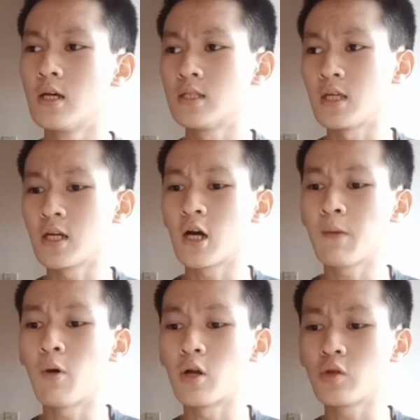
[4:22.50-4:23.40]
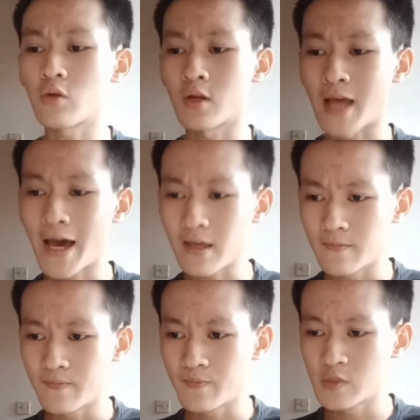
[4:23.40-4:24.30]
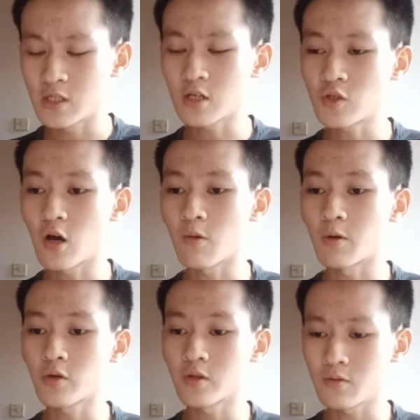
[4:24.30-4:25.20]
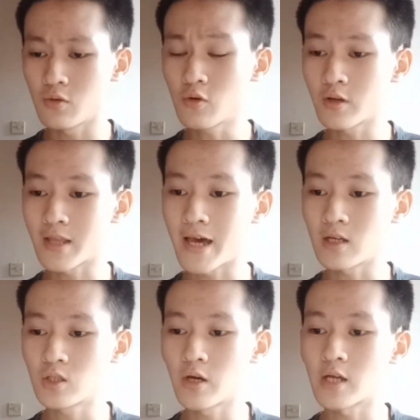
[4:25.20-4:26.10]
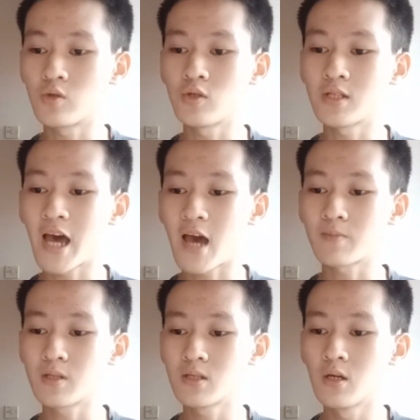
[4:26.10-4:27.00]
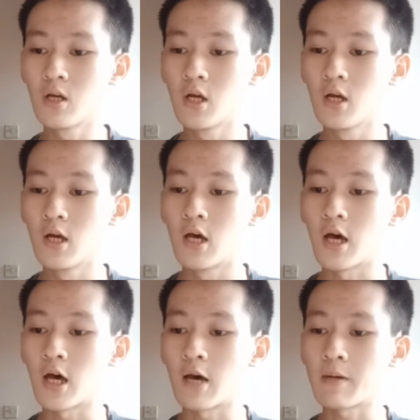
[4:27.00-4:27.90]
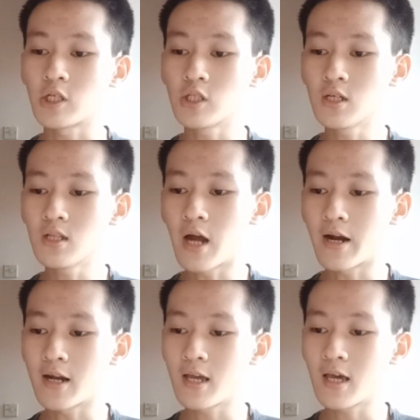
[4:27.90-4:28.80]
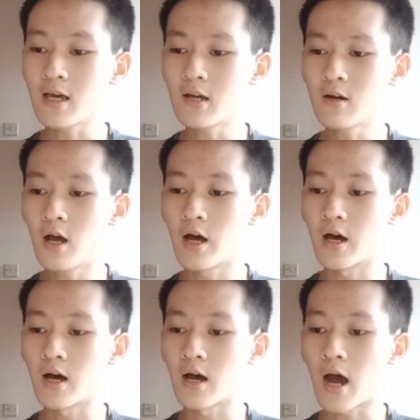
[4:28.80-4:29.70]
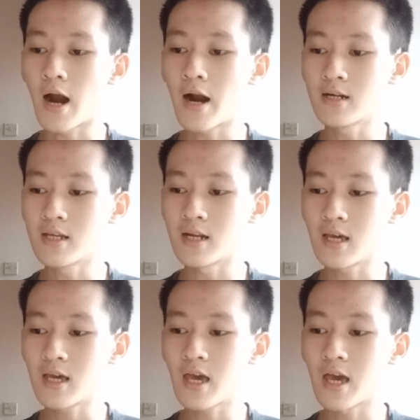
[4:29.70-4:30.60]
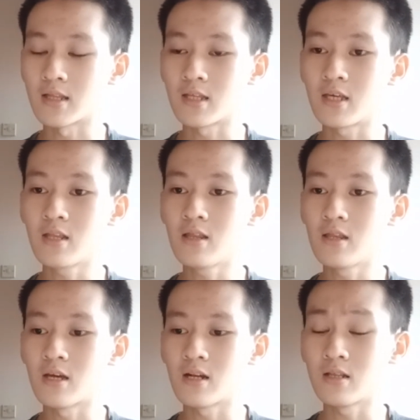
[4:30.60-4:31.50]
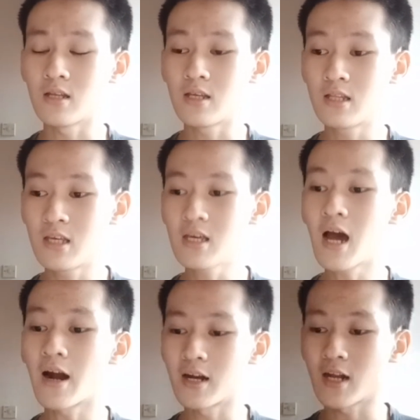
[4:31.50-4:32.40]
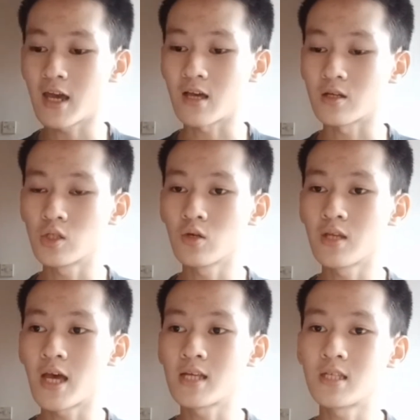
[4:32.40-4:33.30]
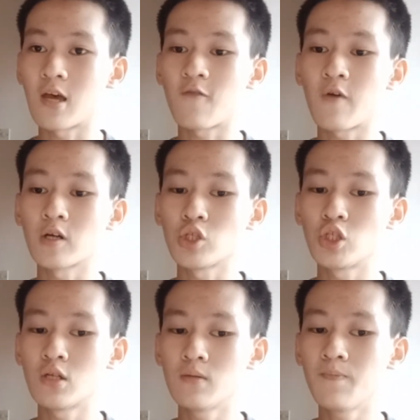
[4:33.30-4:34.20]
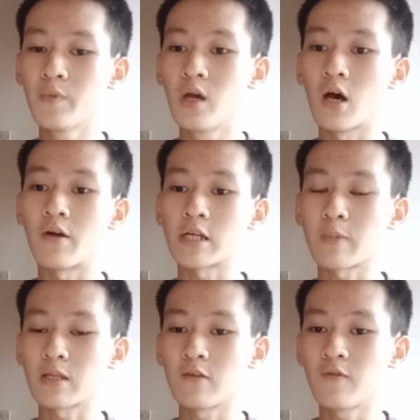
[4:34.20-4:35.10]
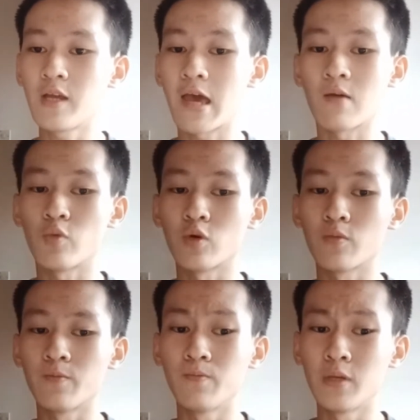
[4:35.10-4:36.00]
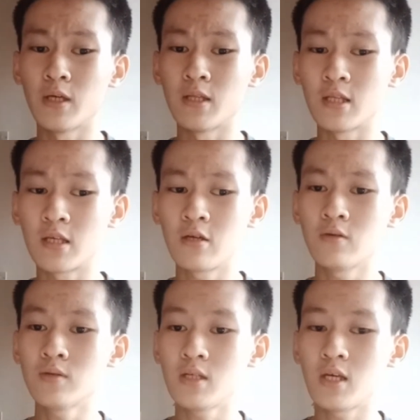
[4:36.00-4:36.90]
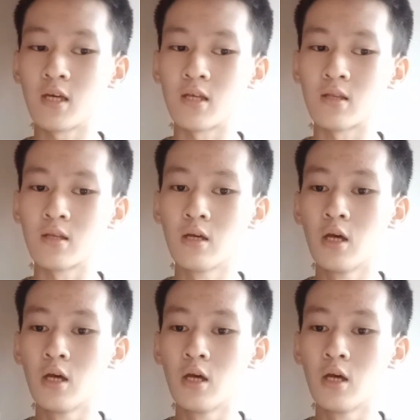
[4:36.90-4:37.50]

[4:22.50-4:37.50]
single polynucleotide, single strand of polynucleotide, so has 3 types: messenger RNA, rDNA, and tRNA. So they has their function respectively, and will be details in